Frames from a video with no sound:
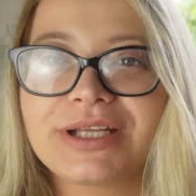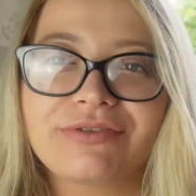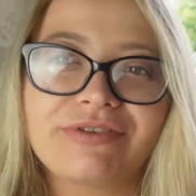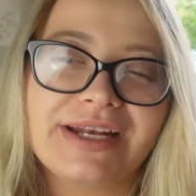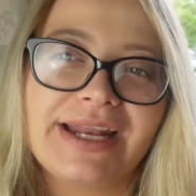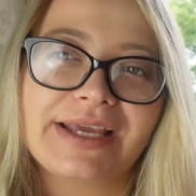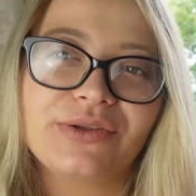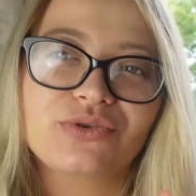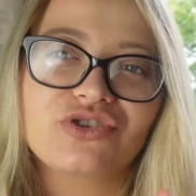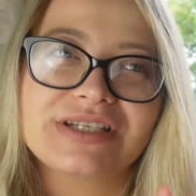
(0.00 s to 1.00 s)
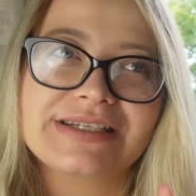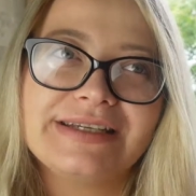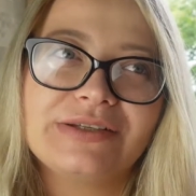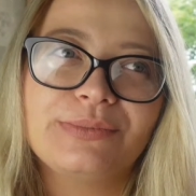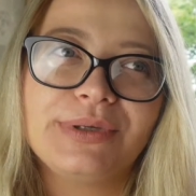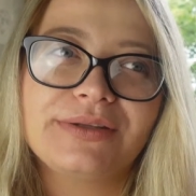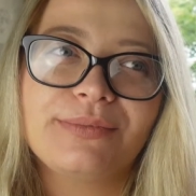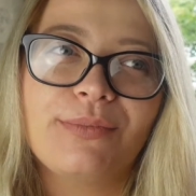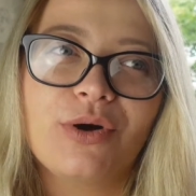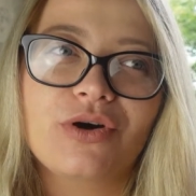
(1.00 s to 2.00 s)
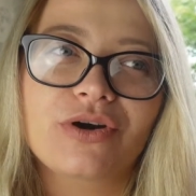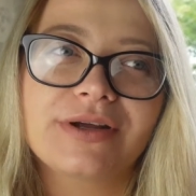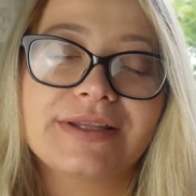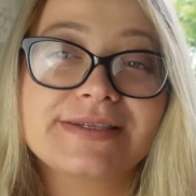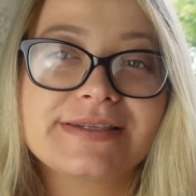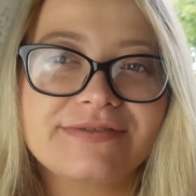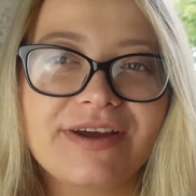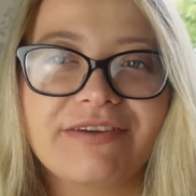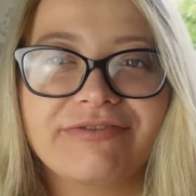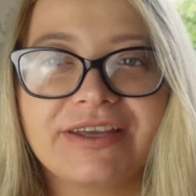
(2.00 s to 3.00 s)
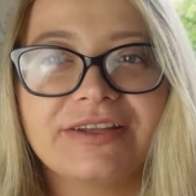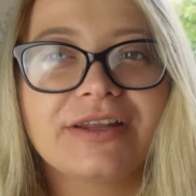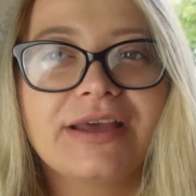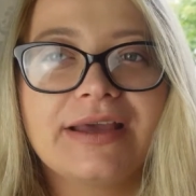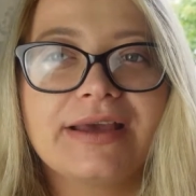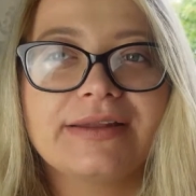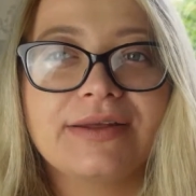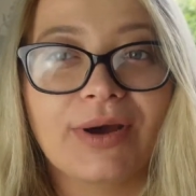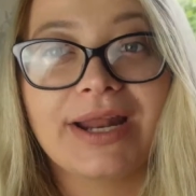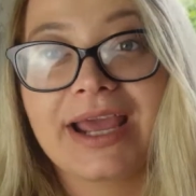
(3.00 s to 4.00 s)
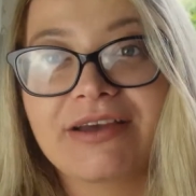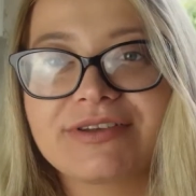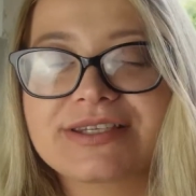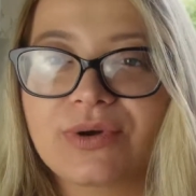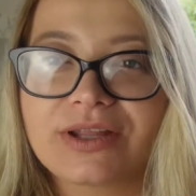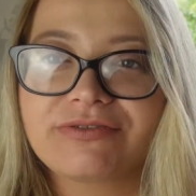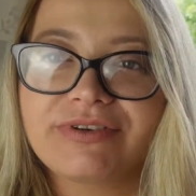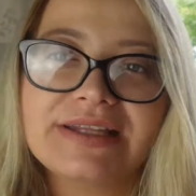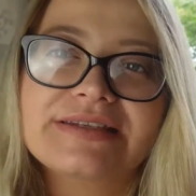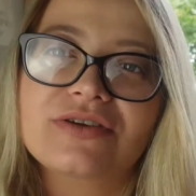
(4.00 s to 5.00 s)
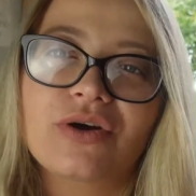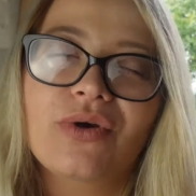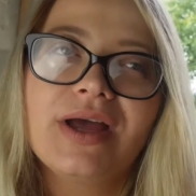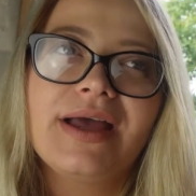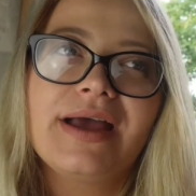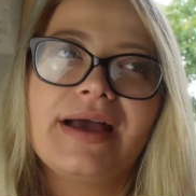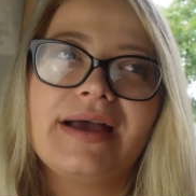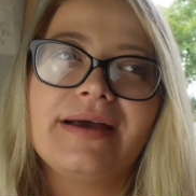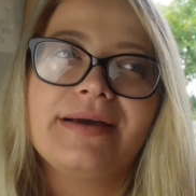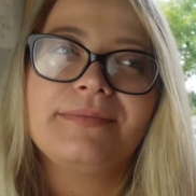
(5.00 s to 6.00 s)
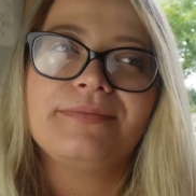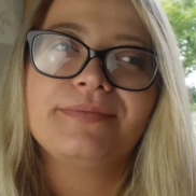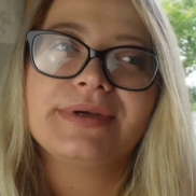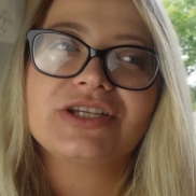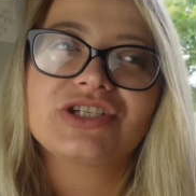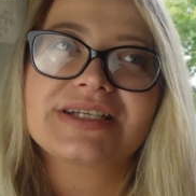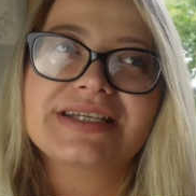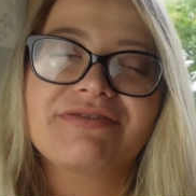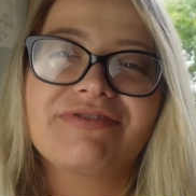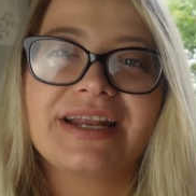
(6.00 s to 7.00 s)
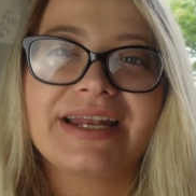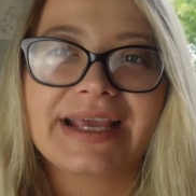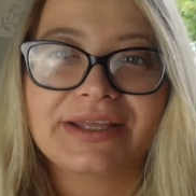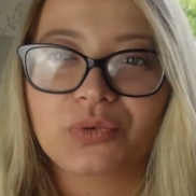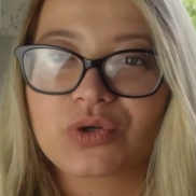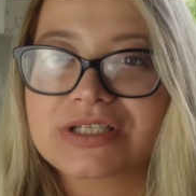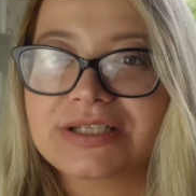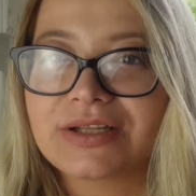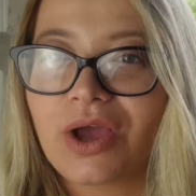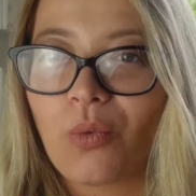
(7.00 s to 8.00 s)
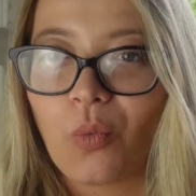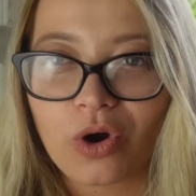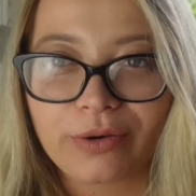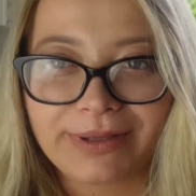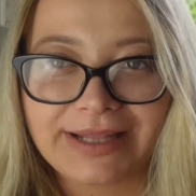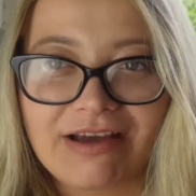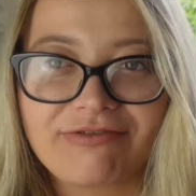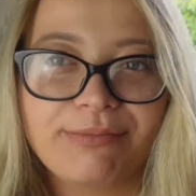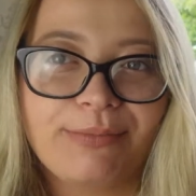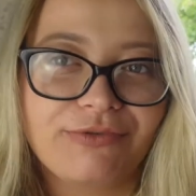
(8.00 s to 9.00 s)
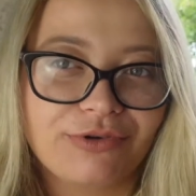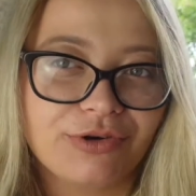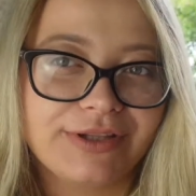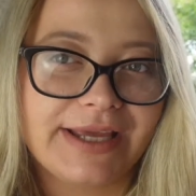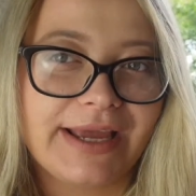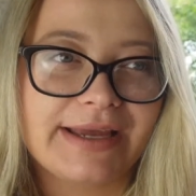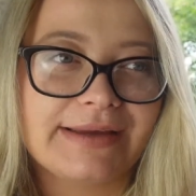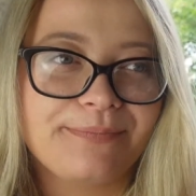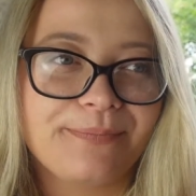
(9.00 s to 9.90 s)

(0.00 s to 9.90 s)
I felt like it was just a little bit more, it's very thin. The one I have is quite thin, so it's just I felt like it wasn't warm enough for the